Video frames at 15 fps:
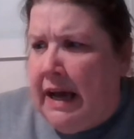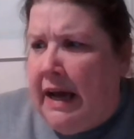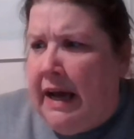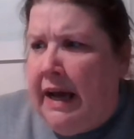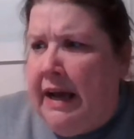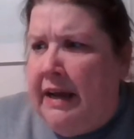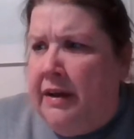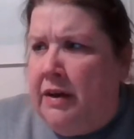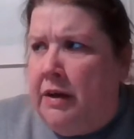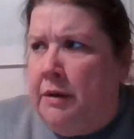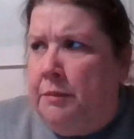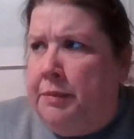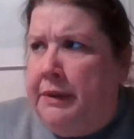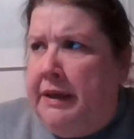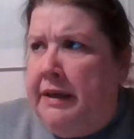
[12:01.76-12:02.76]
I
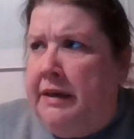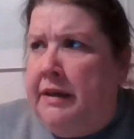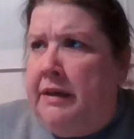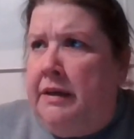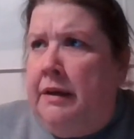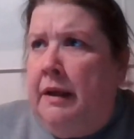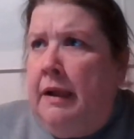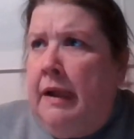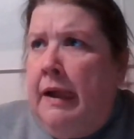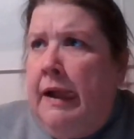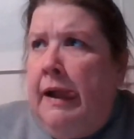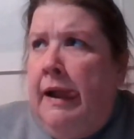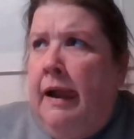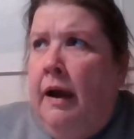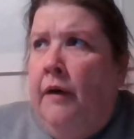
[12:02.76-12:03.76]
completed
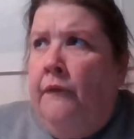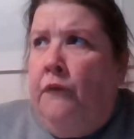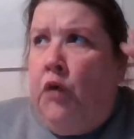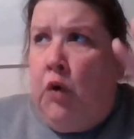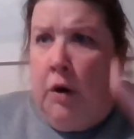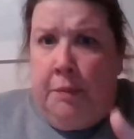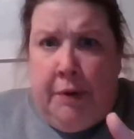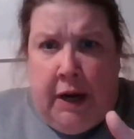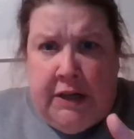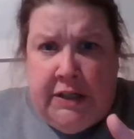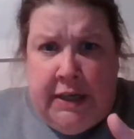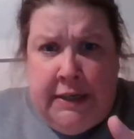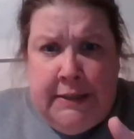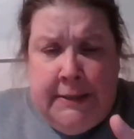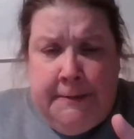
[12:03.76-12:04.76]
4
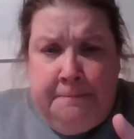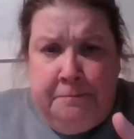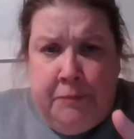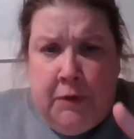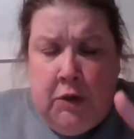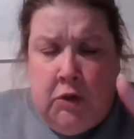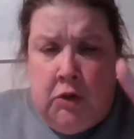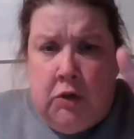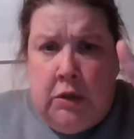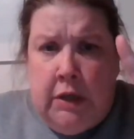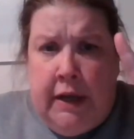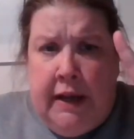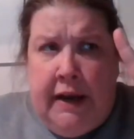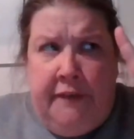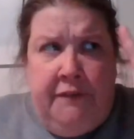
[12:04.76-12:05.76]
projects.
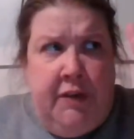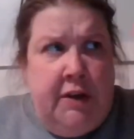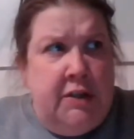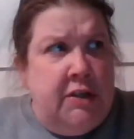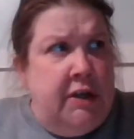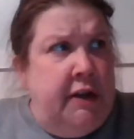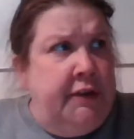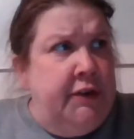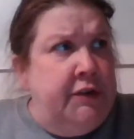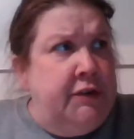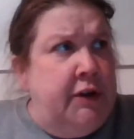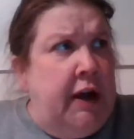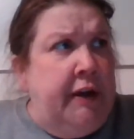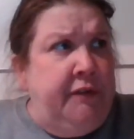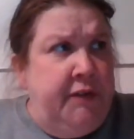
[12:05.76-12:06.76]
I finished
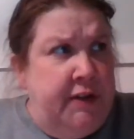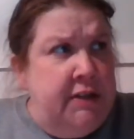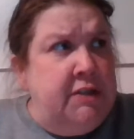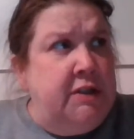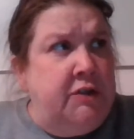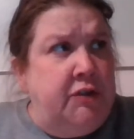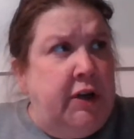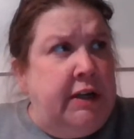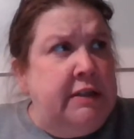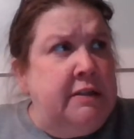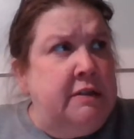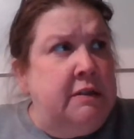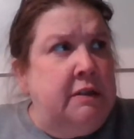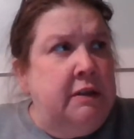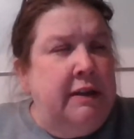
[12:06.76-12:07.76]
a
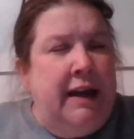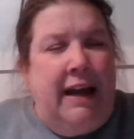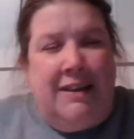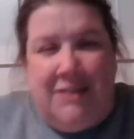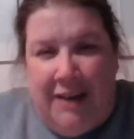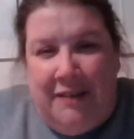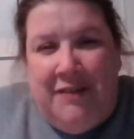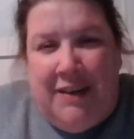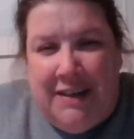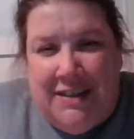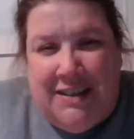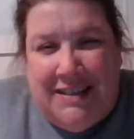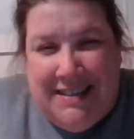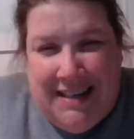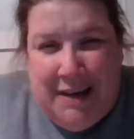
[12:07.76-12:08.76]
dress. Actually, I
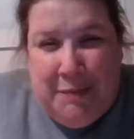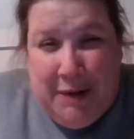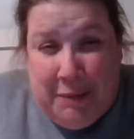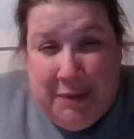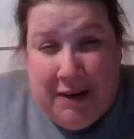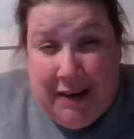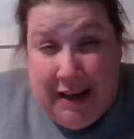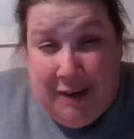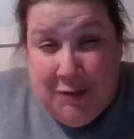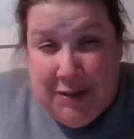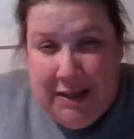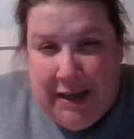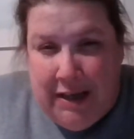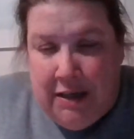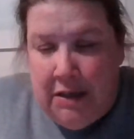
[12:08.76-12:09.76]
finished it today, but I'm going to count
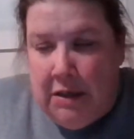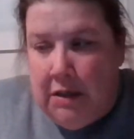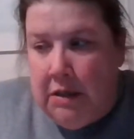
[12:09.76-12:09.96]
today.